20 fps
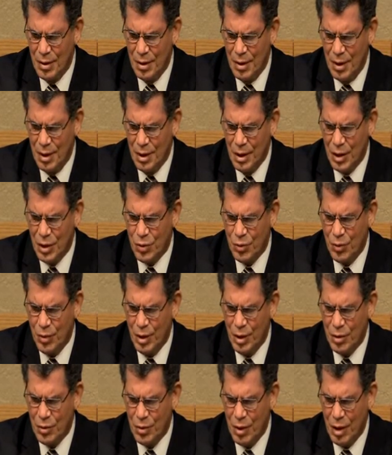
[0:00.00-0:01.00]
And as
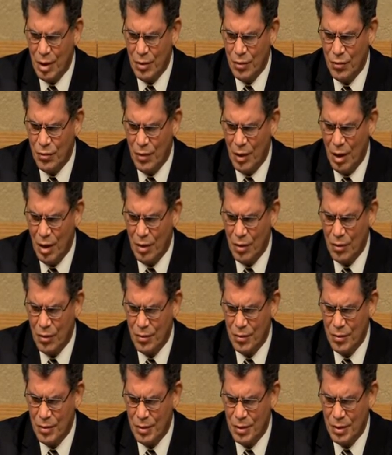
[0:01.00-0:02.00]
we try to follow
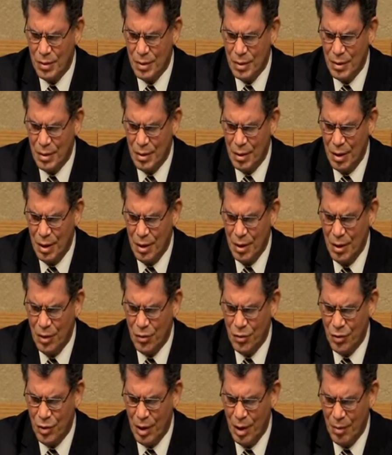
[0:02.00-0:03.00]
in his
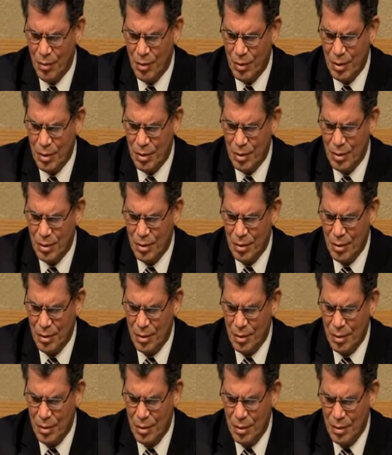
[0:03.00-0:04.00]
steps,
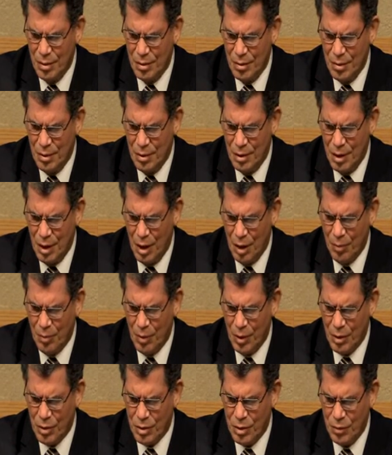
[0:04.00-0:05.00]
help
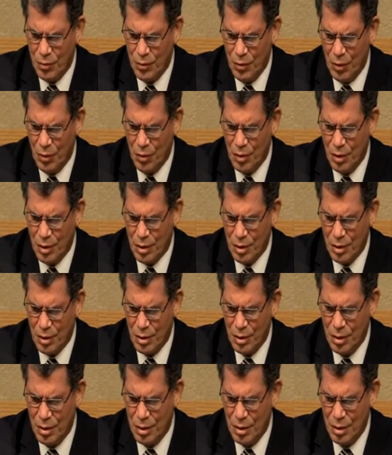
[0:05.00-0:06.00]
us to focus
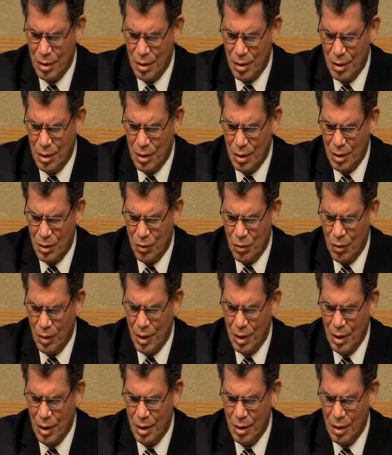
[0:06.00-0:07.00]
where
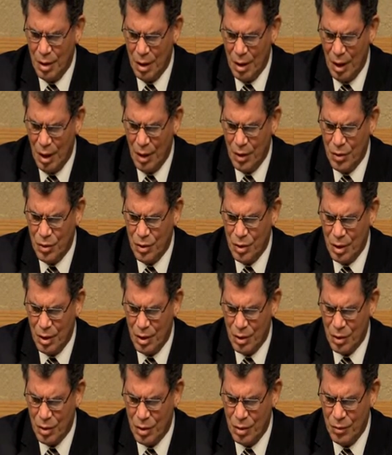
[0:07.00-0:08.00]
he delights
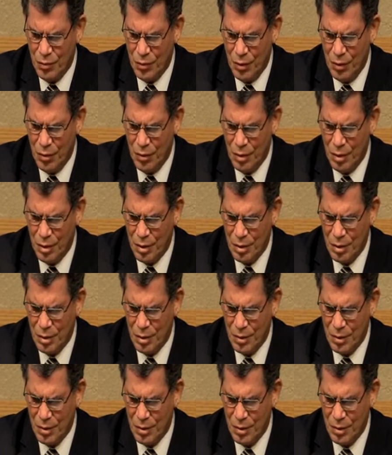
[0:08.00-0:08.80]
us to focus.